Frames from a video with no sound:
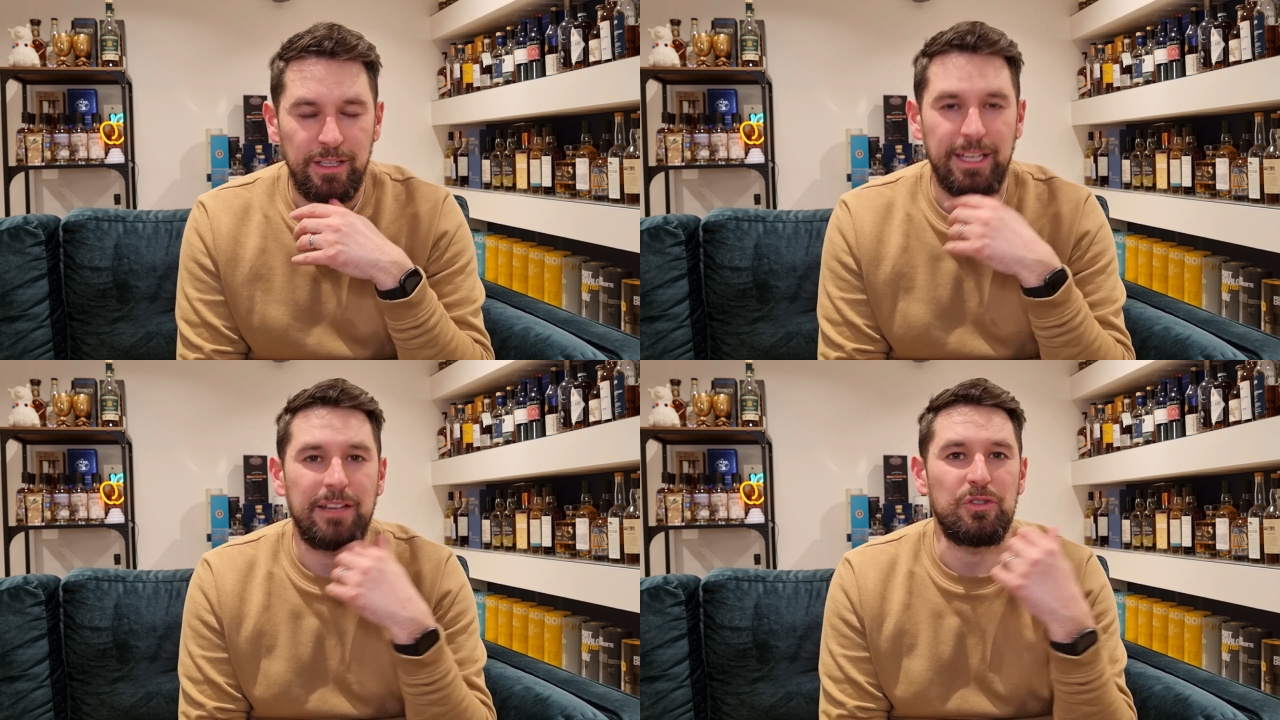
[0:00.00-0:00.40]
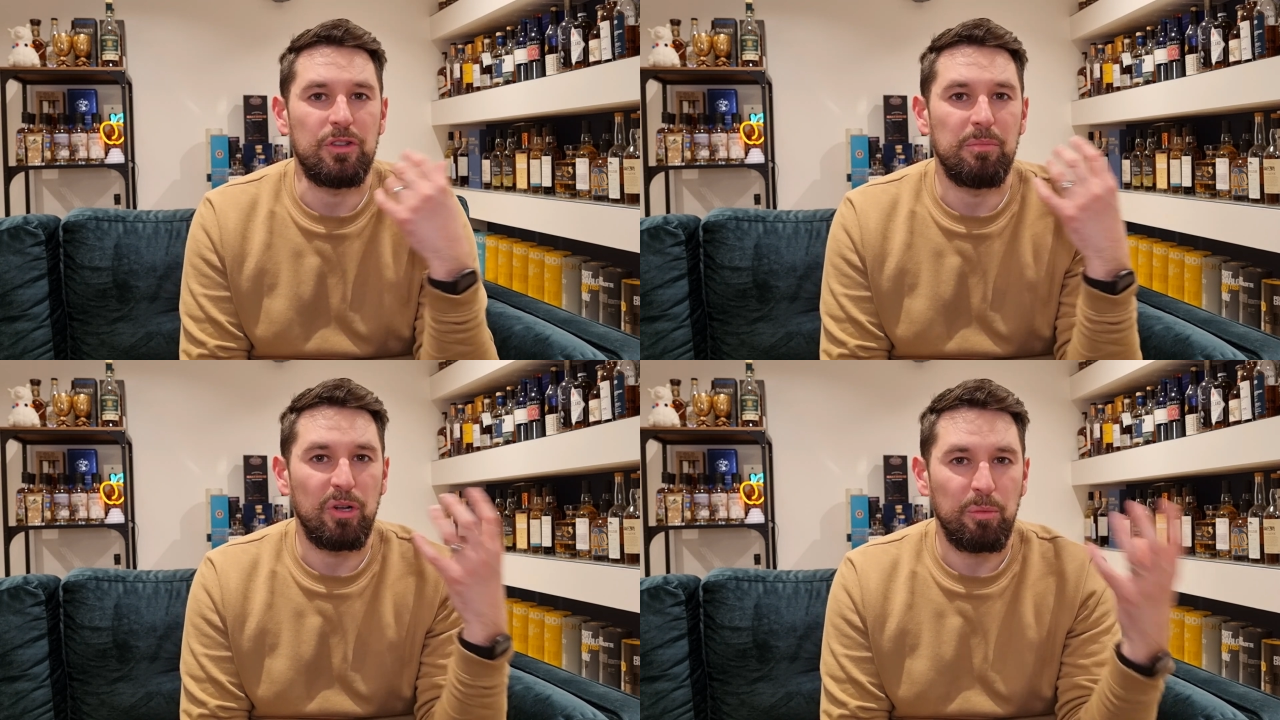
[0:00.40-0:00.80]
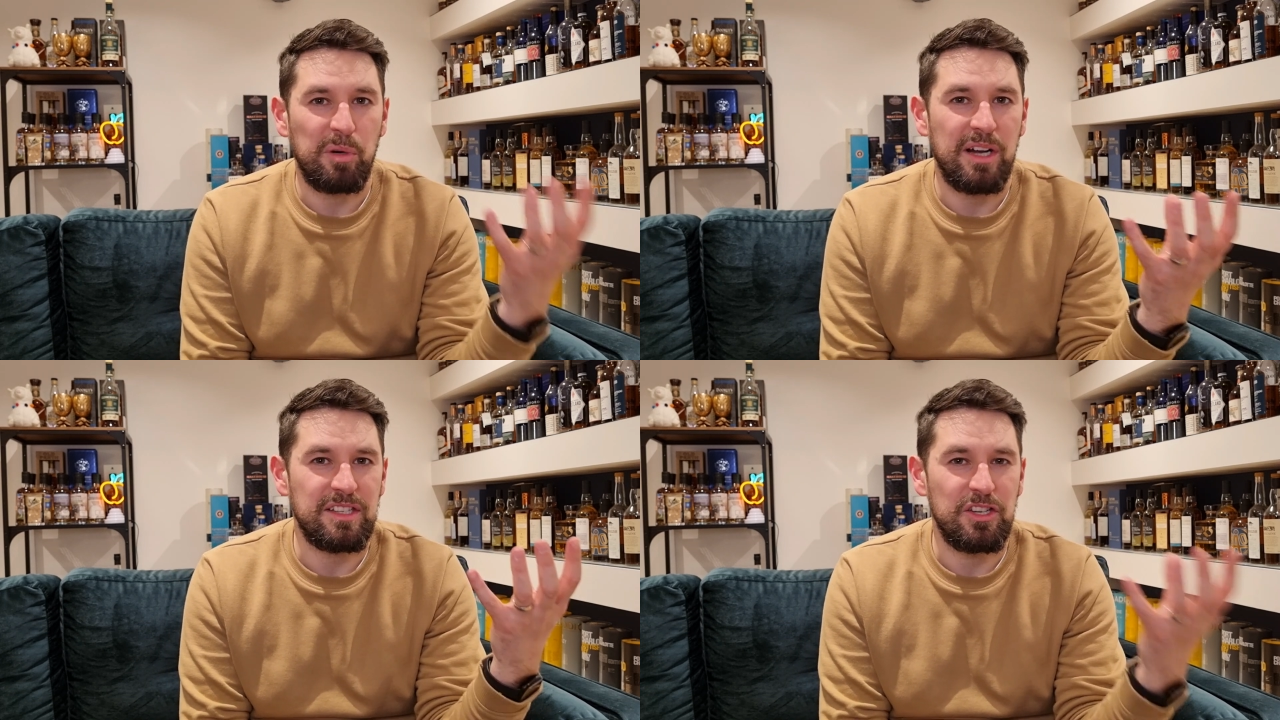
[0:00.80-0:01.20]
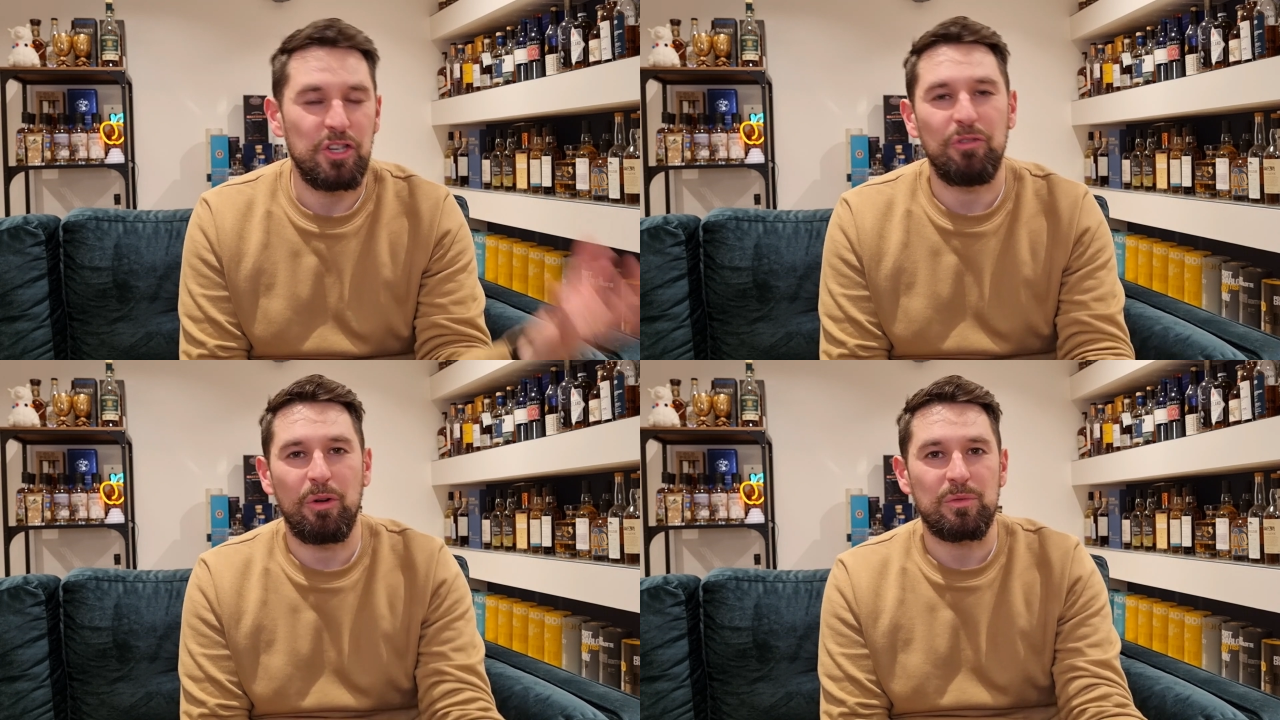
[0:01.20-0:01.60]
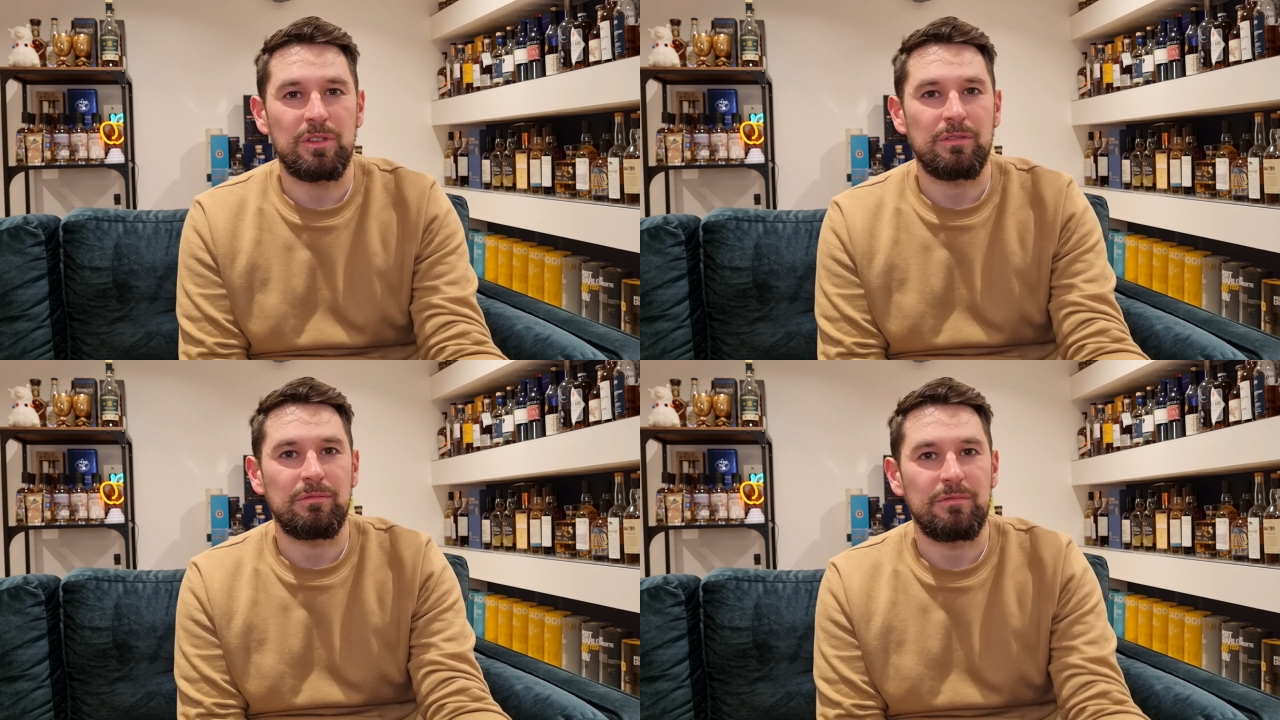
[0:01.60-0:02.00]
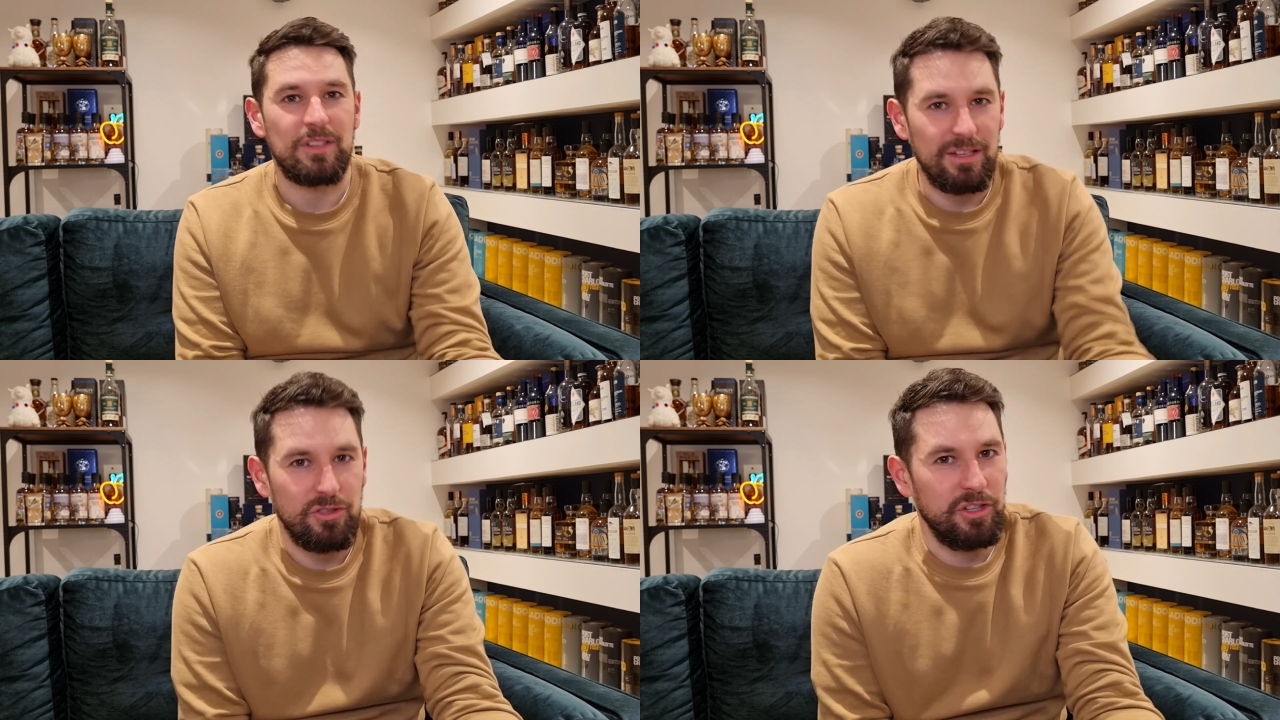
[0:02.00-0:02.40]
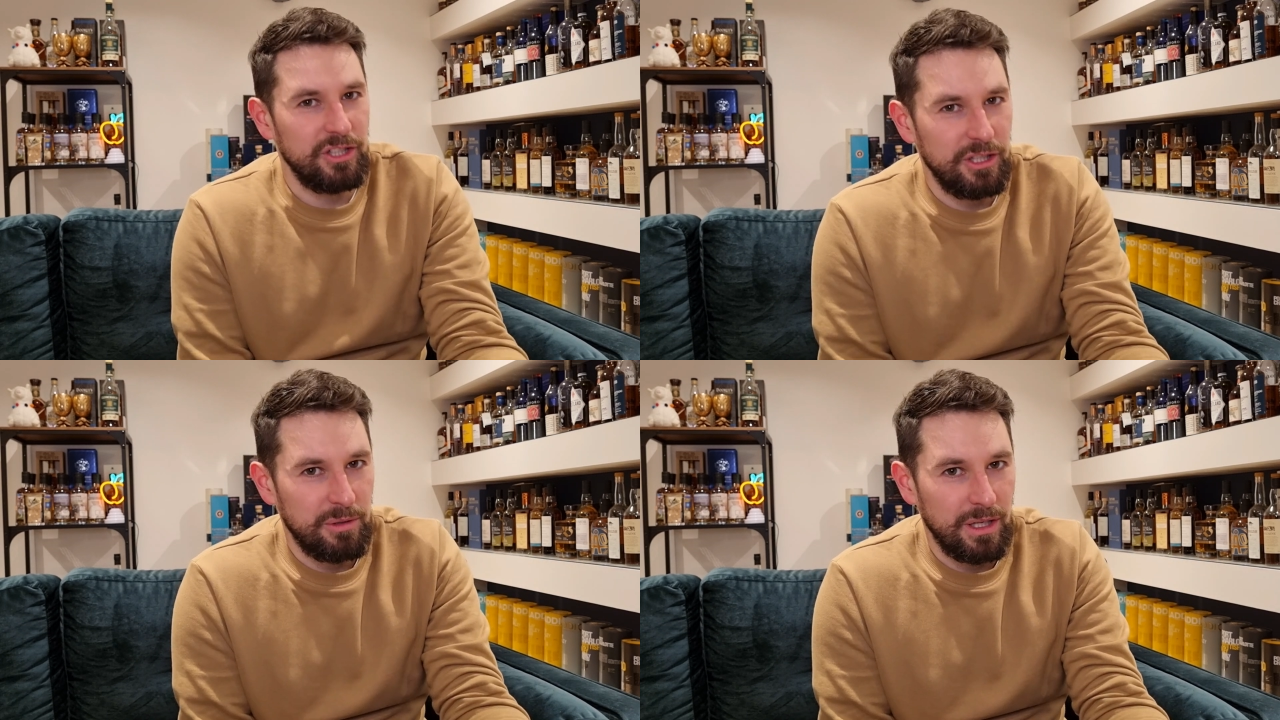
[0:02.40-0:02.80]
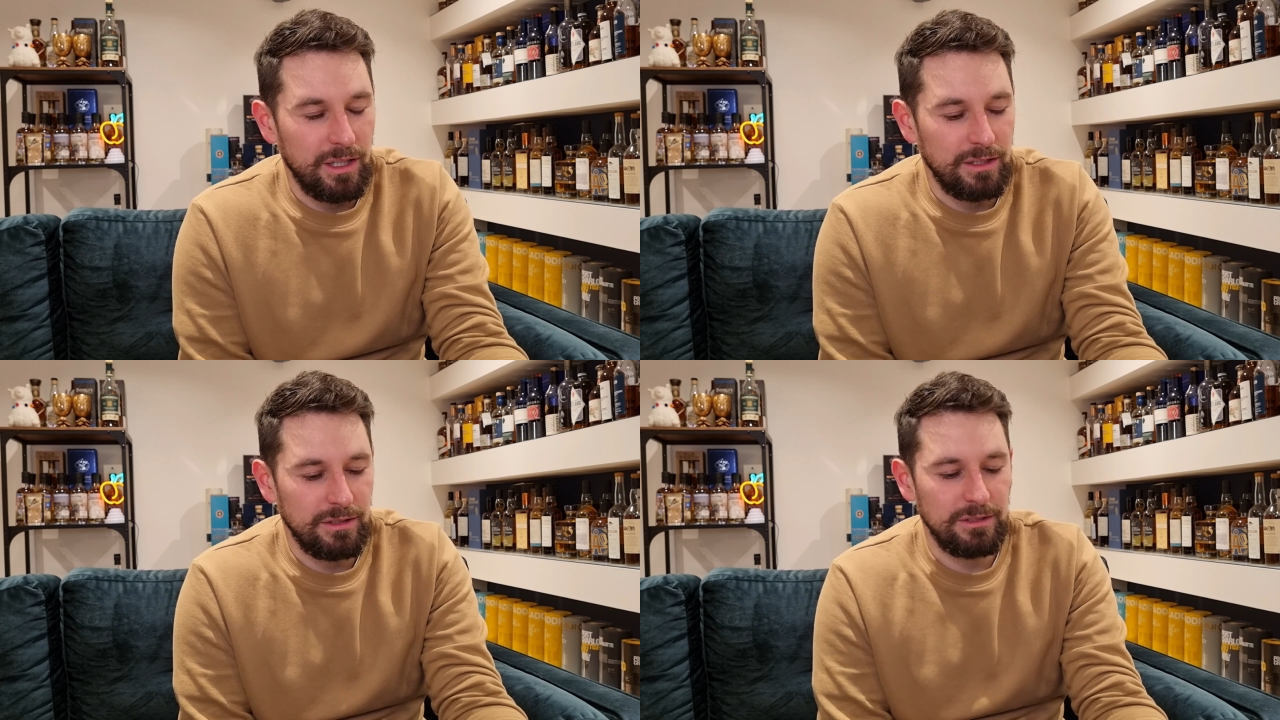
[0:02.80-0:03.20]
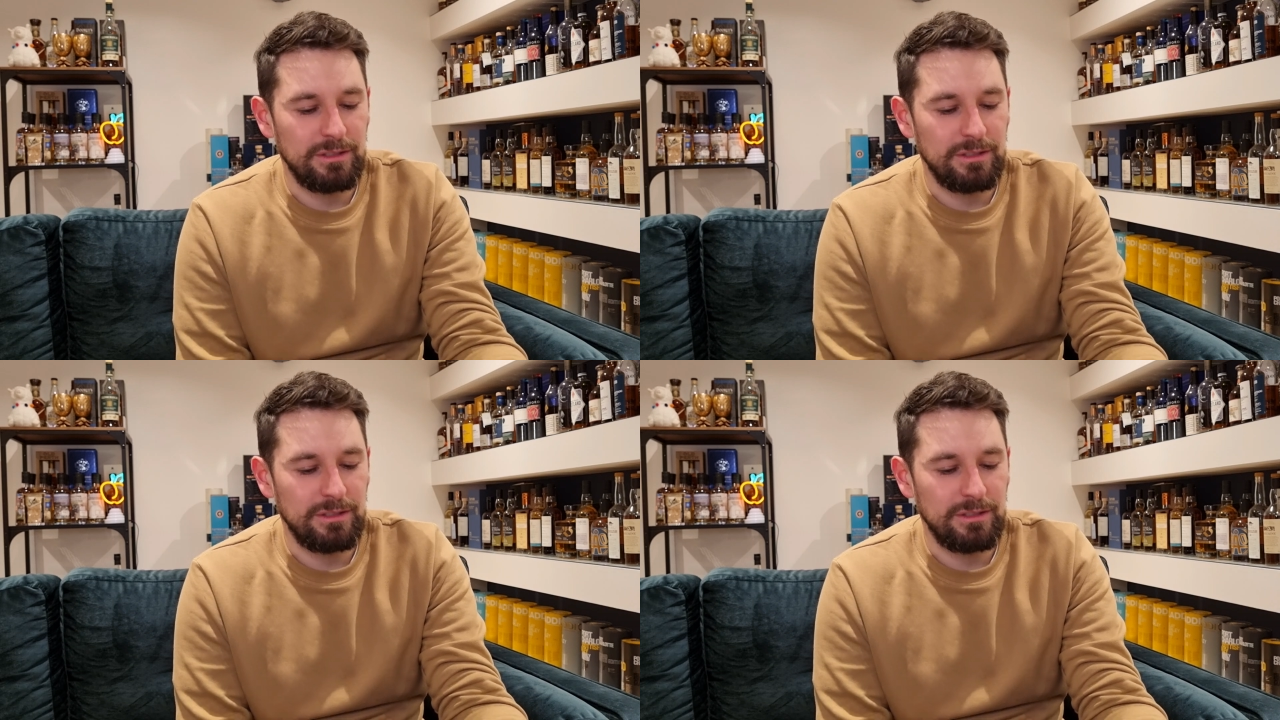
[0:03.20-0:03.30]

it gives you the bottle price in euros. So that's not in the UK.